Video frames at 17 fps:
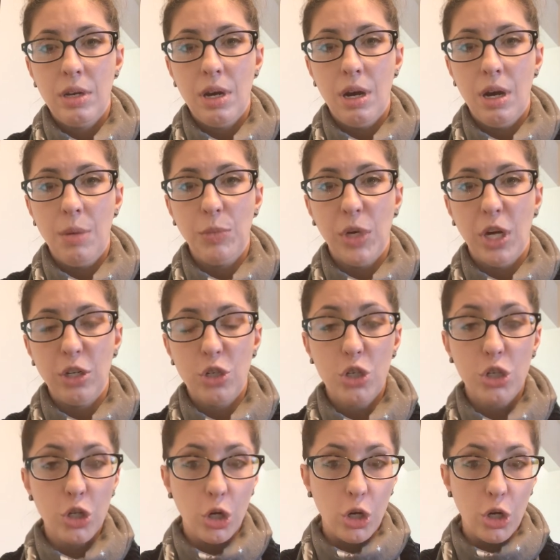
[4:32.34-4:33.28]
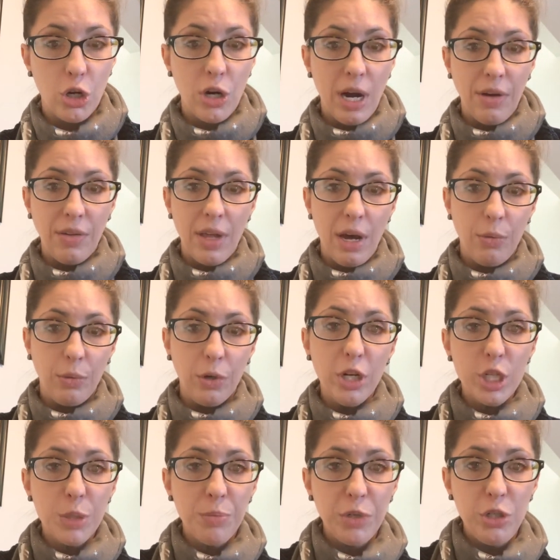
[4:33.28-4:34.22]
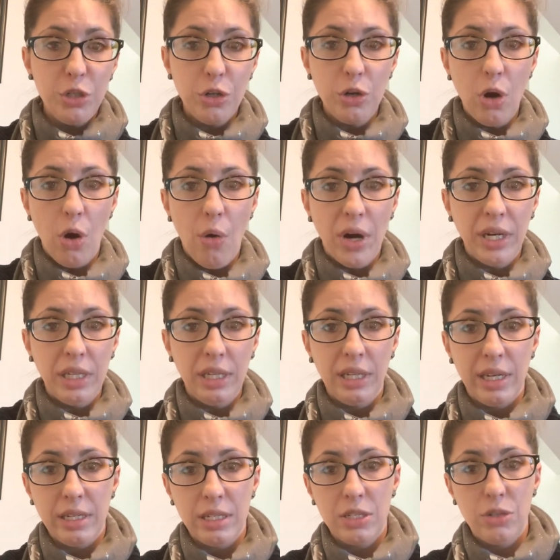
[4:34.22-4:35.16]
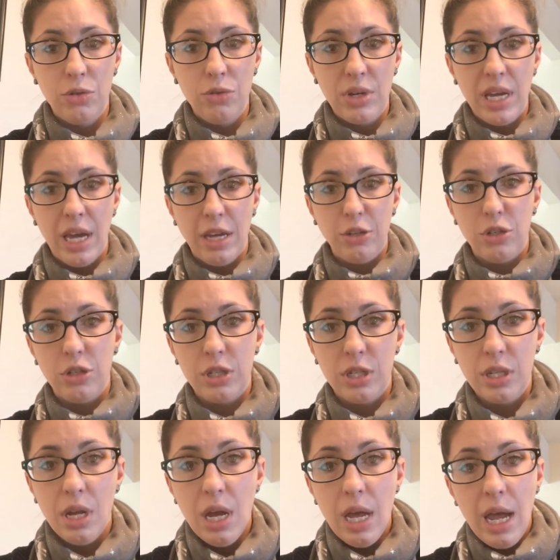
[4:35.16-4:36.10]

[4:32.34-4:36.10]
I'm not sure how that works, but you go on a list. You can't just